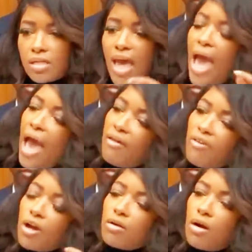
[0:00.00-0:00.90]
To have
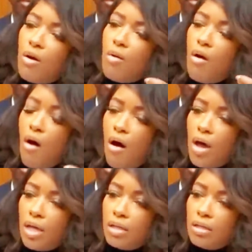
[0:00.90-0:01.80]
her go
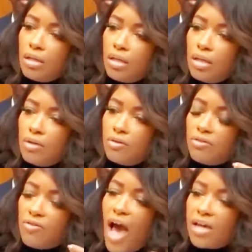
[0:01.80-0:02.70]
on
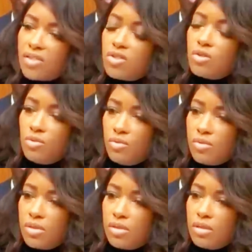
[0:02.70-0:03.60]
Fox
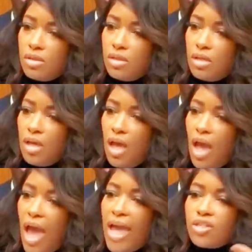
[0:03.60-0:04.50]
News
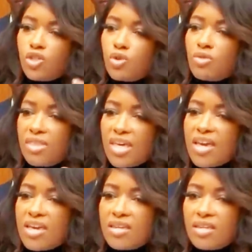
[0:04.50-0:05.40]
and to
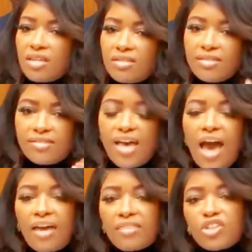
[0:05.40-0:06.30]
then
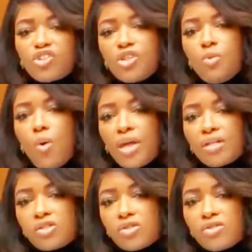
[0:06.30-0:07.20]
decide that she
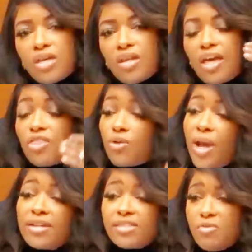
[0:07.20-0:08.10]
wanted to send a
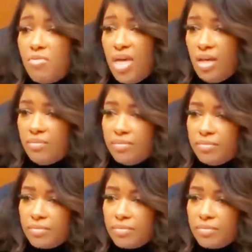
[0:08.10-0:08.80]
threat to me,